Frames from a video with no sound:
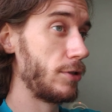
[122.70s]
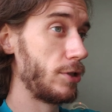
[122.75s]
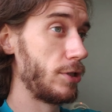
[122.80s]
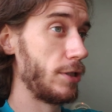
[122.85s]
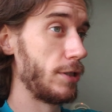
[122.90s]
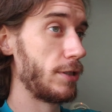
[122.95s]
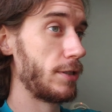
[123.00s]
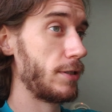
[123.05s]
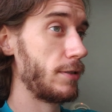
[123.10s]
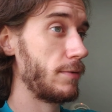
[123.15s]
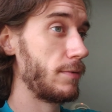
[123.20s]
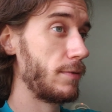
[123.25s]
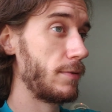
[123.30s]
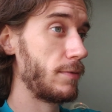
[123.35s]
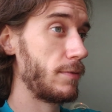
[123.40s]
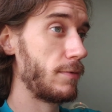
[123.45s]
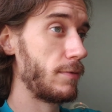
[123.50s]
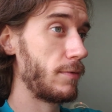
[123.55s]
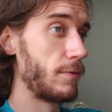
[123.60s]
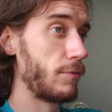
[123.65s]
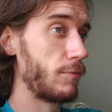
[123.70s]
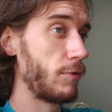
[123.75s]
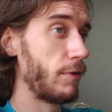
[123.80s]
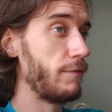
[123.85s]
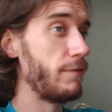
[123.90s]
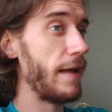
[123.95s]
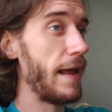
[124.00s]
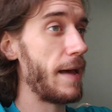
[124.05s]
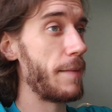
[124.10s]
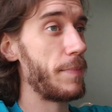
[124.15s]
just
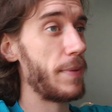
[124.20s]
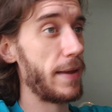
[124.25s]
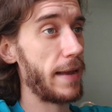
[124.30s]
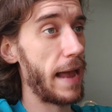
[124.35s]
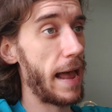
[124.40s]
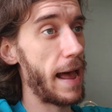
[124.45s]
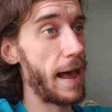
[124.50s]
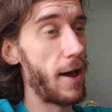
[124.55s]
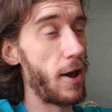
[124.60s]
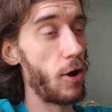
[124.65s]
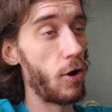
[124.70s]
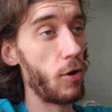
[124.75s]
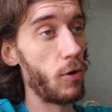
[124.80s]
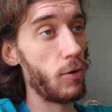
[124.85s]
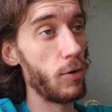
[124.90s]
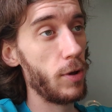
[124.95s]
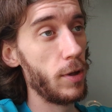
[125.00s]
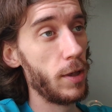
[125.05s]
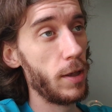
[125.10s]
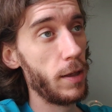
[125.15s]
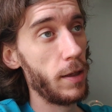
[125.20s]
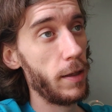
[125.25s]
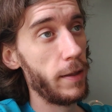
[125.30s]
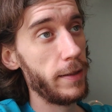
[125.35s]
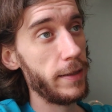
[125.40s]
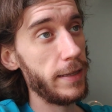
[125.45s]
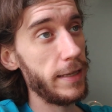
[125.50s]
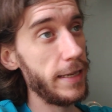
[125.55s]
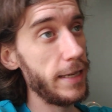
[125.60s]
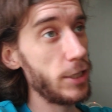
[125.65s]
revamping how
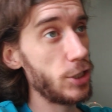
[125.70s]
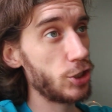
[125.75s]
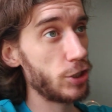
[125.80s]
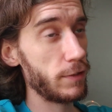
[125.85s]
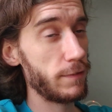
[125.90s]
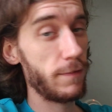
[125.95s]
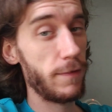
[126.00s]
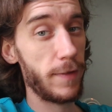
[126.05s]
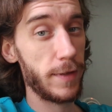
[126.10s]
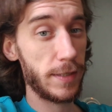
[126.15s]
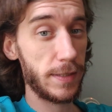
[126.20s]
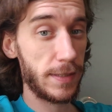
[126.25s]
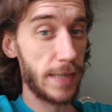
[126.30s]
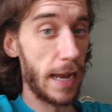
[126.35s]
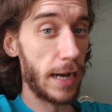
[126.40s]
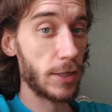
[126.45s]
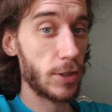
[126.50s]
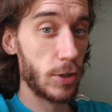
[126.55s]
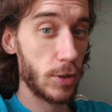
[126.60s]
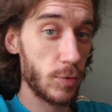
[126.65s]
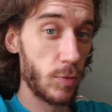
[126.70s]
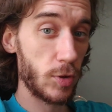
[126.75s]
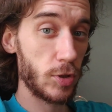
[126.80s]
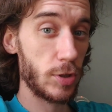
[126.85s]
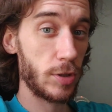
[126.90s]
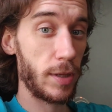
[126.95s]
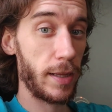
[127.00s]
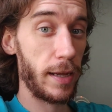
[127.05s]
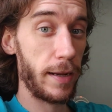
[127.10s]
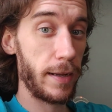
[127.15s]
each of the sectors
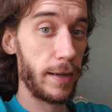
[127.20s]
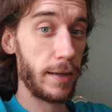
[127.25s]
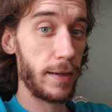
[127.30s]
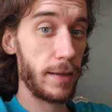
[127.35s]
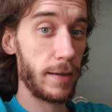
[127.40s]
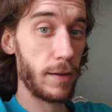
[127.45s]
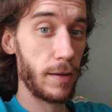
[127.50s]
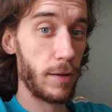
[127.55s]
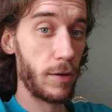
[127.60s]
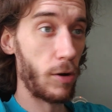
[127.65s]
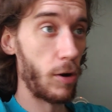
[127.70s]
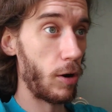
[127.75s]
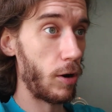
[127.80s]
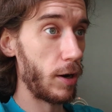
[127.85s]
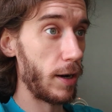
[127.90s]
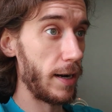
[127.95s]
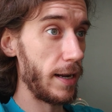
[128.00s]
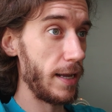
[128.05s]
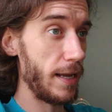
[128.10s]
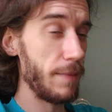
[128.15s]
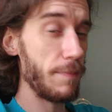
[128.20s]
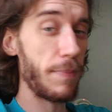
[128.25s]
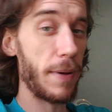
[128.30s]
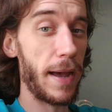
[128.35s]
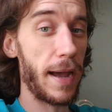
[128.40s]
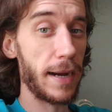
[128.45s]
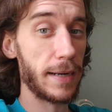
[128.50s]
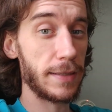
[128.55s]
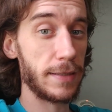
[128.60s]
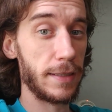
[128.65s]
which they are
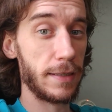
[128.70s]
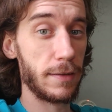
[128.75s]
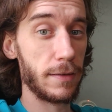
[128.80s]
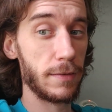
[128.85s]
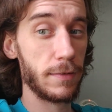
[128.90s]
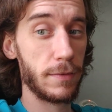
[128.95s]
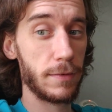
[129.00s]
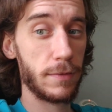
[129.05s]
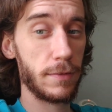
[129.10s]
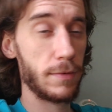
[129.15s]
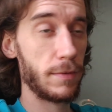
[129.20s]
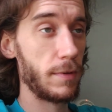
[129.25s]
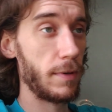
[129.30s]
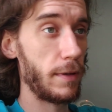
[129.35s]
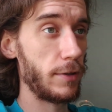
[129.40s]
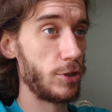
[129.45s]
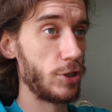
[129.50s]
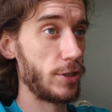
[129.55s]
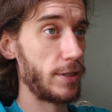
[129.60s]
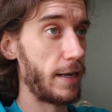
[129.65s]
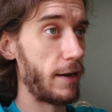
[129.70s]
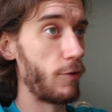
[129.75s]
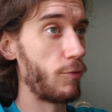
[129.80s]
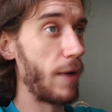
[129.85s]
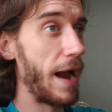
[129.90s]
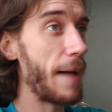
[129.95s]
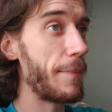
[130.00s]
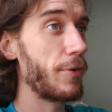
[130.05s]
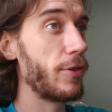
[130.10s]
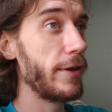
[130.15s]
impacting, just how
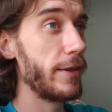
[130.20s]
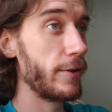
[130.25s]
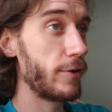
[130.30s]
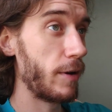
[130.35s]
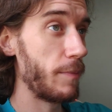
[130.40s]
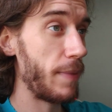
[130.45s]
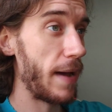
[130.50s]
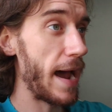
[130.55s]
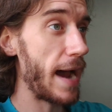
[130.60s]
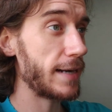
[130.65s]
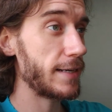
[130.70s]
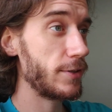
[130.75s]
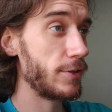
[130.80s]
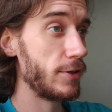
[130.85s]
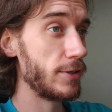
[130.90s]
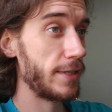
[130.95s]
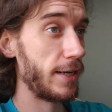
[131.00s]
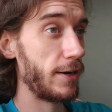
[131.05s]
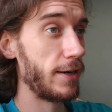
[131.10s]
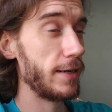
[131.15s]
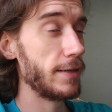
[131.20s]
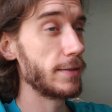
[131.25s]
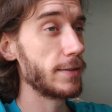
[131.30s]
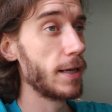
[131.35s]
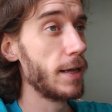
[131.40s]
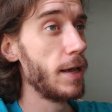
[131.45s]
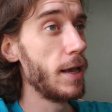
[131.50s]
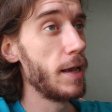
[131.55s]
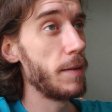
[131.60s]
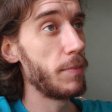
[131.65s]
rapidly they're impacting those areas,
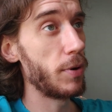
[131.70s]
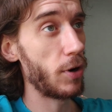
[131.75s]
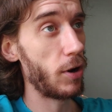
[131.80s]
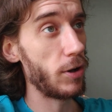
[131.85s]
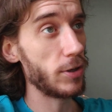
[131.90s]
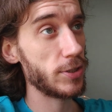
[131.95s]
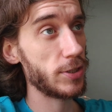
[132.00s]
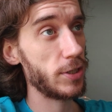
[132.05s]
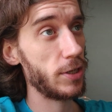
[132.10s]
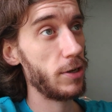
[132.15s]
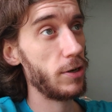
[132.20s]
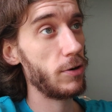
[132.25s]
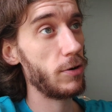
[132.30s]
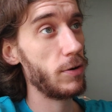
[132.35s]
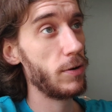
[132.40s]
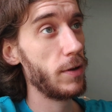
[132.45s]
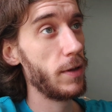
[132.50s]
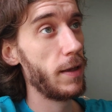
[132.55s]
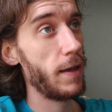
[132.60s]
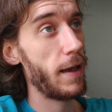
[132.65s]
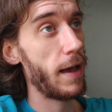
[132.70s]
but also